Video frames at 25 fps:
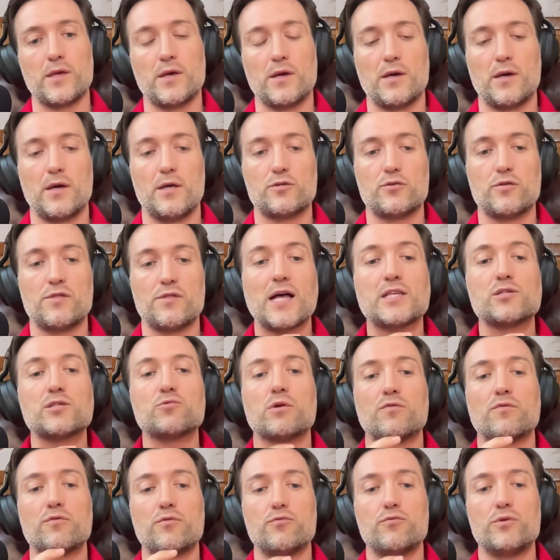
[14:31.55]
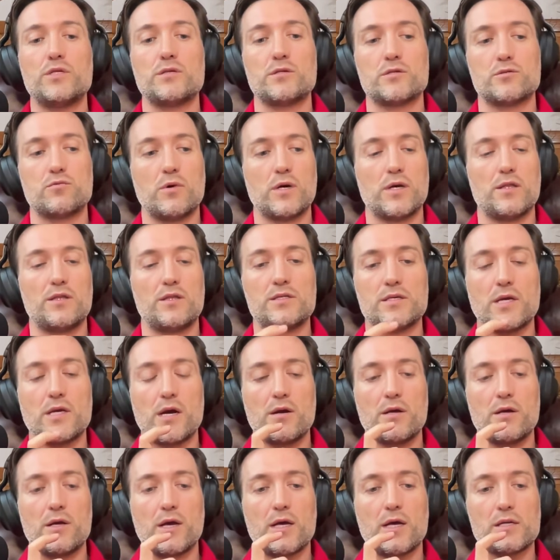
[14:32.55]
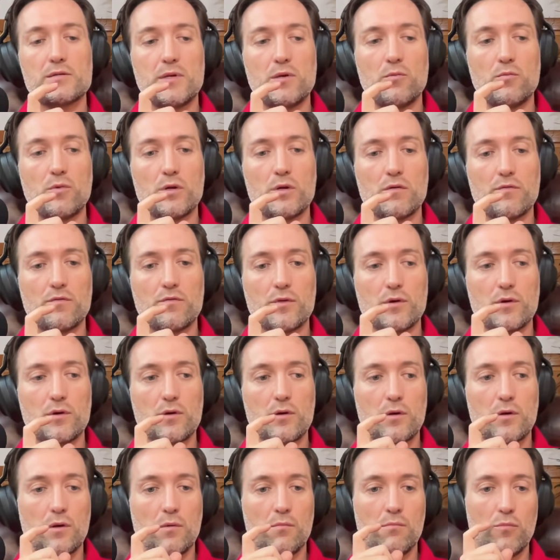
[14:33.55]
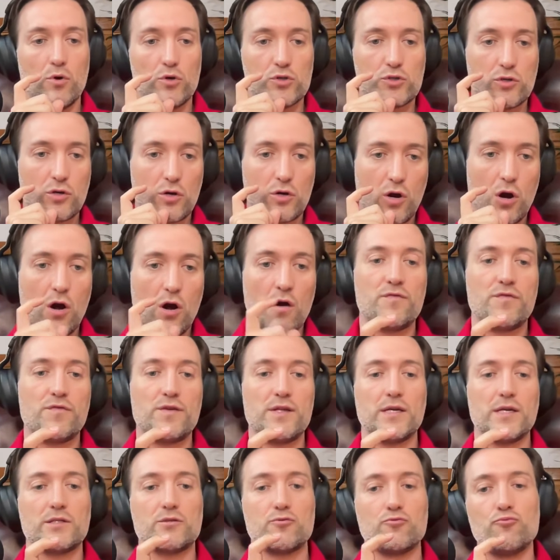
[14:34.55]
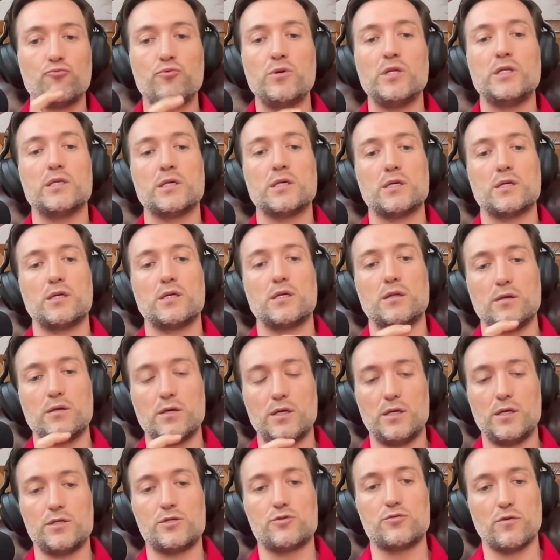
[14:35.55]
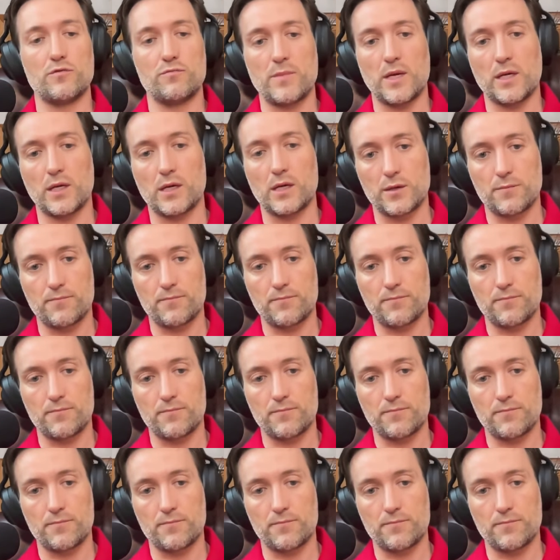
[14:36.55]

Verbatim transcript: And so that's one of the reasons why this area has been one of the most conflict-ridden in the history of mankind.